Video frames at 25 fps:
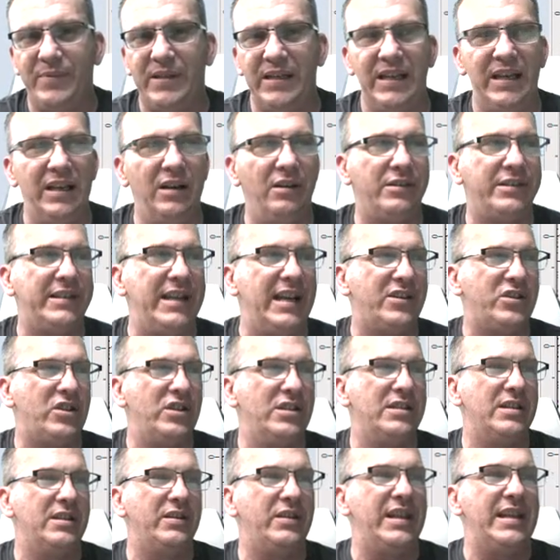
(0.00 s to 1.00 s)
and intersections
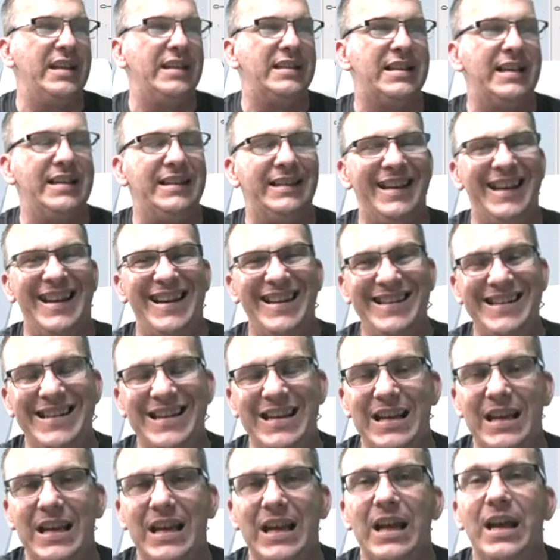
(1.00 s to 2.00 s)
and things like that.
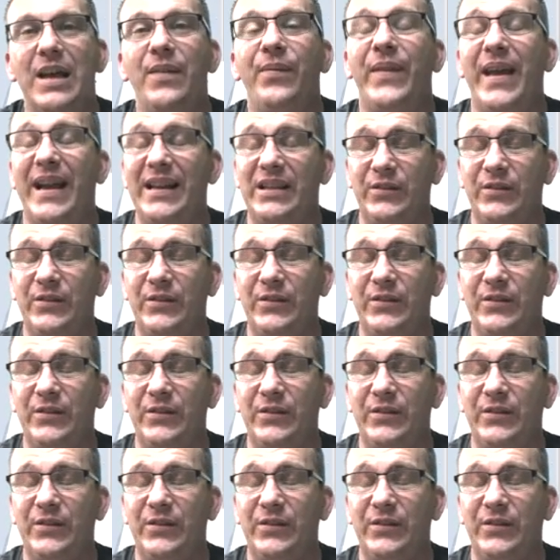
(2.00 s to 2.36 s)
That's